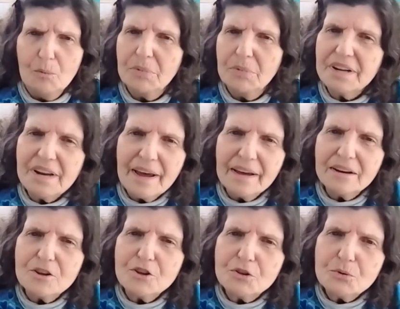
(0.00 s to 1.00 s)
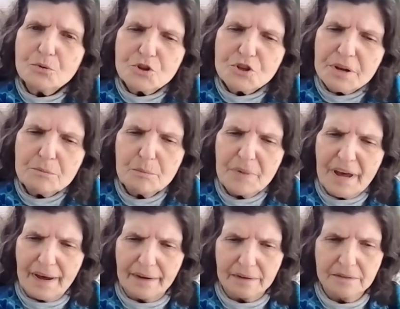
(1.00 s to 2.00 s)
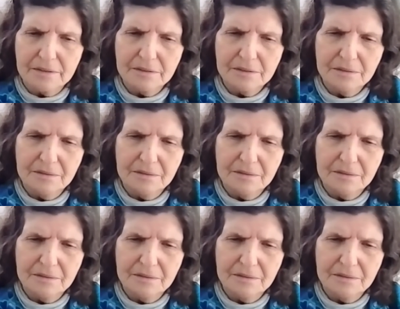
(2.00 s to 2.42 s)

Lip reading: But it had a huge impact.